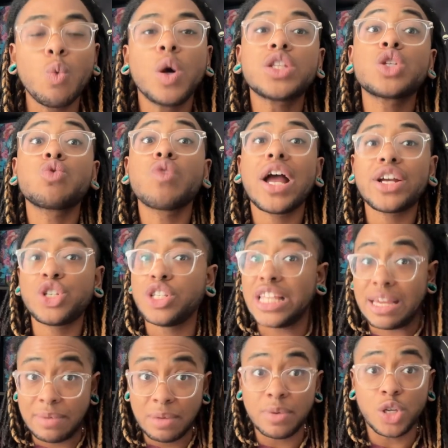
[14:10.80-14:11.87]
what direction
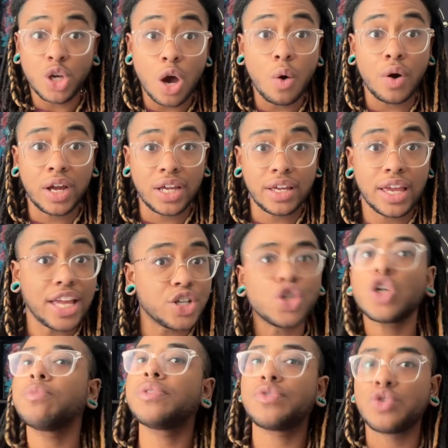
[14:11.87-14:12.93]
they may be going in
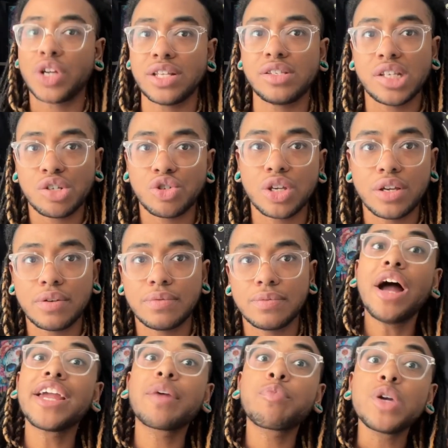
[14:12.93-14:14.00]
terms of transition.
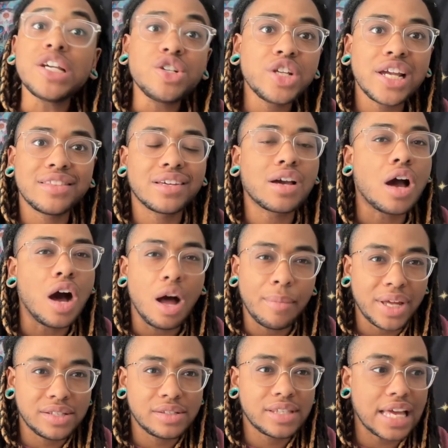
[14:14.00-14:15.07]
I appreciate the
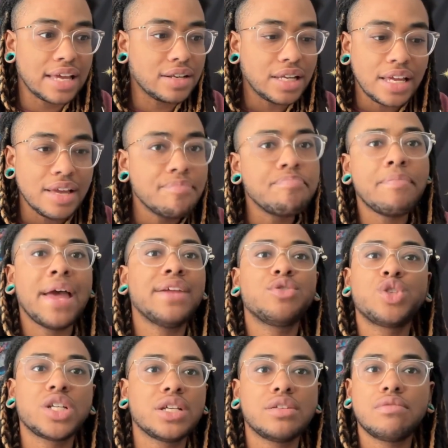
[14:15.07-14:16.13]
comments that
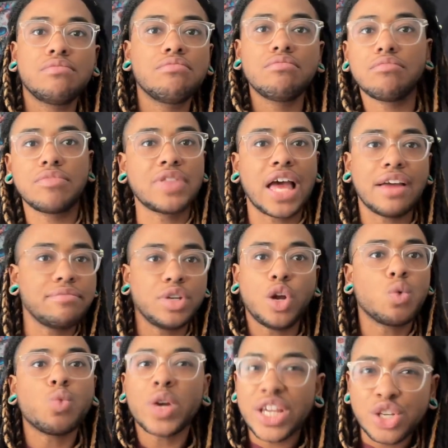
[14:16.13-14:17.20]
mention that
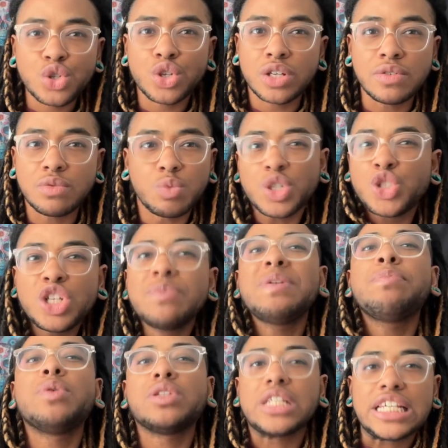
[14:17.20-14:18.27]
we shouldn't
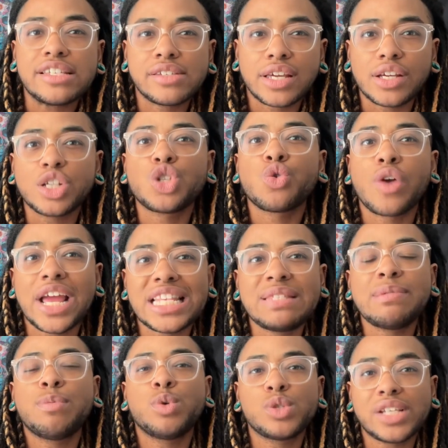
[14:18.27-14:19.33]
be policing trans
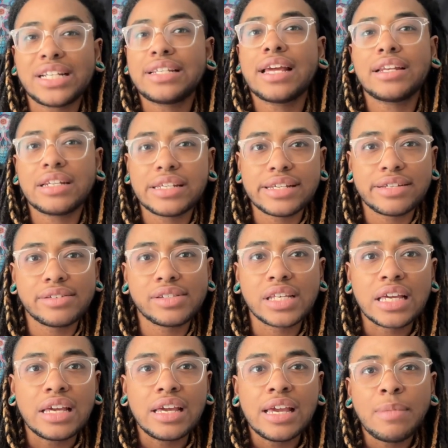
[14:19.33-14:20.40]
people's identities,
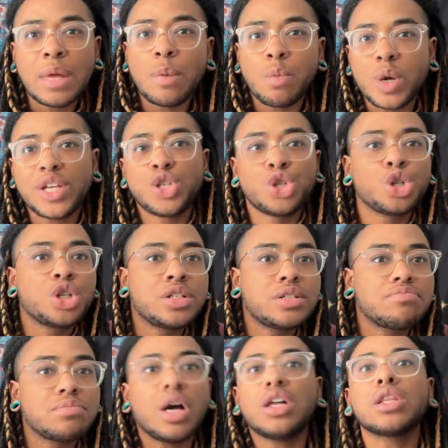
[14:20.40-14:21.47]
and we should
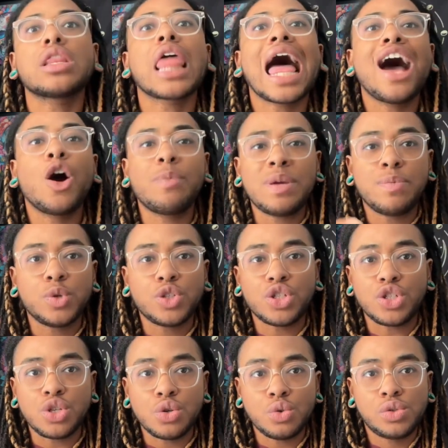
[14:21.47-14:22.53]
allow people
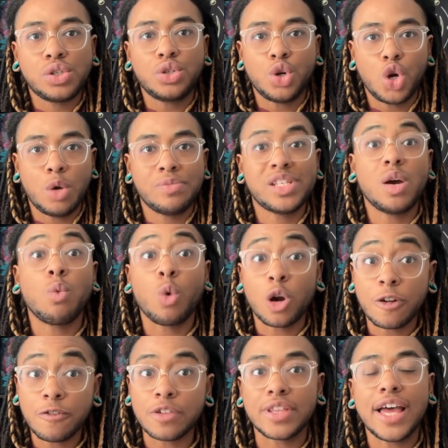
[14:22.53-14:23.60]
to use the terms that
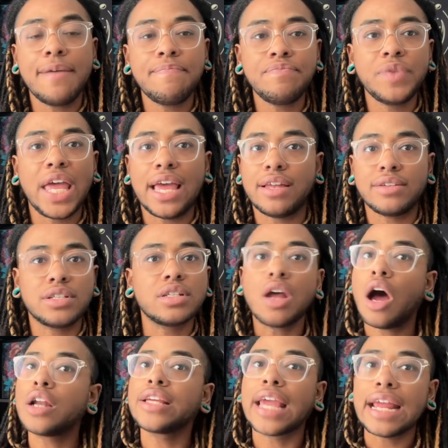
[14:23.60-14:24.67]
work for them and to
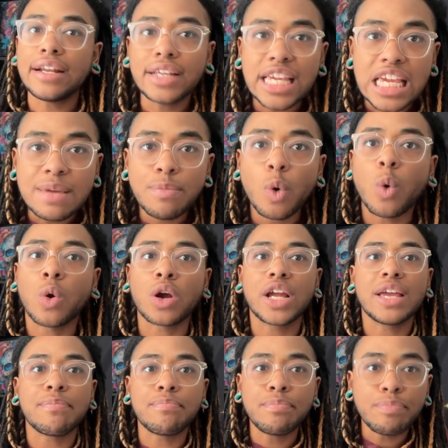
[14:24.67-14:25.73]
not gatekeep
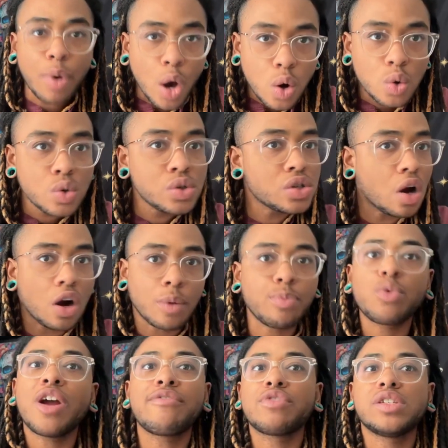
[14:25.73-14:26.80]
or impose our
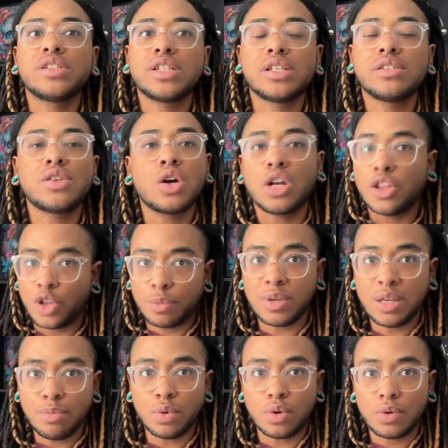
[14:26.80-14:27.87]
preferences on other
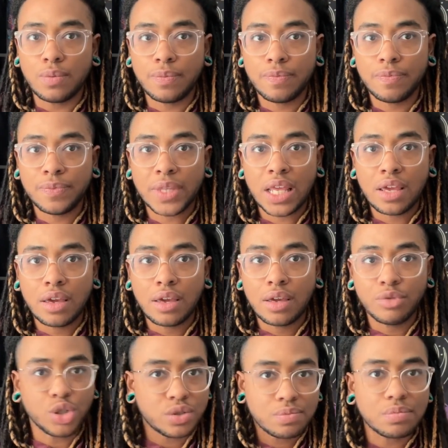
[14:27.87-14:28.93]
people.
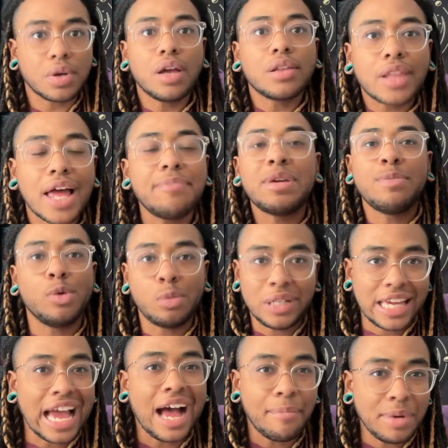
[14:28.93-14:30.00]
Just let people
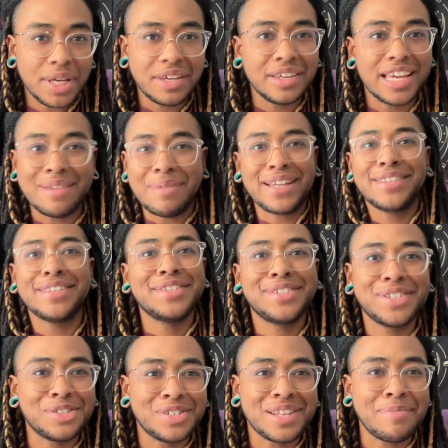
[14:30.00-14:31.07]
be happy and make the
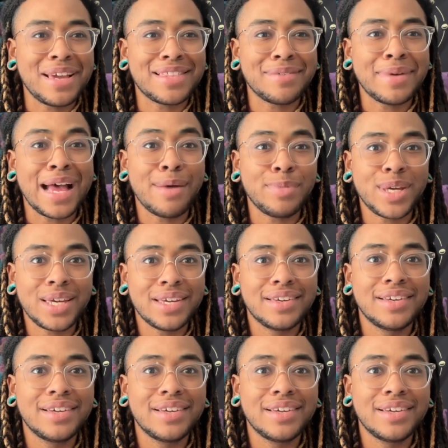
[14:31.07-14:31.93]
decision that make them happy.